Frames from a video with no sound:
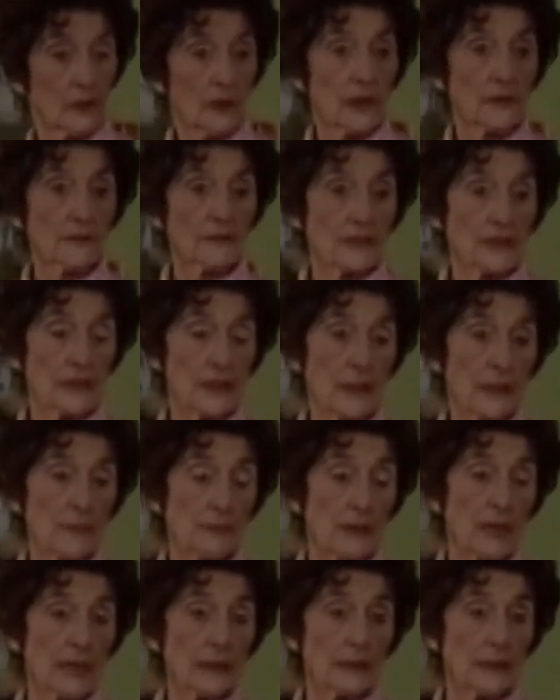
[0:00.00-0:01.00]
Well, obviously,
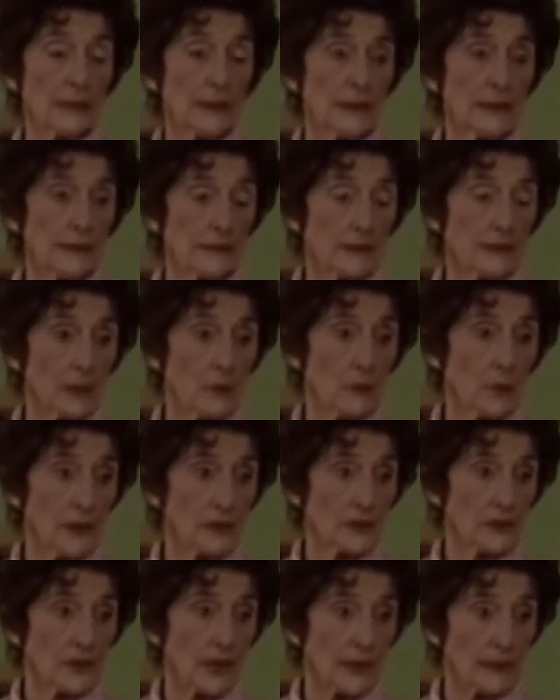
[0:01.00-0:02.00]
Bradley ain't so
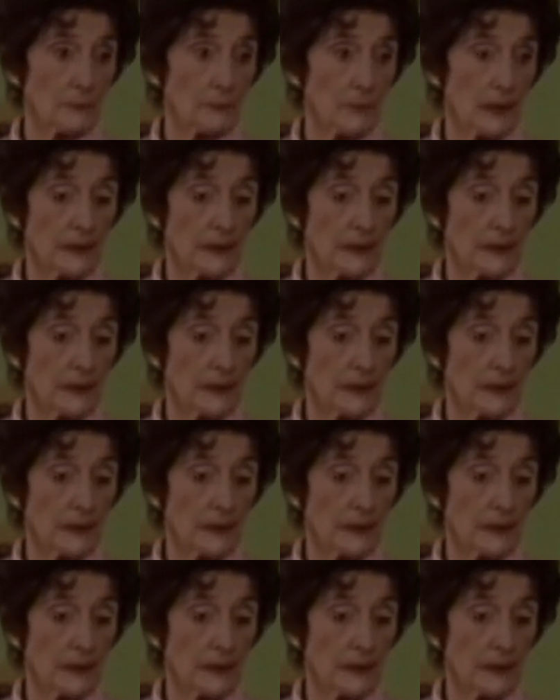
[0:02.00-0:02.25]
one-track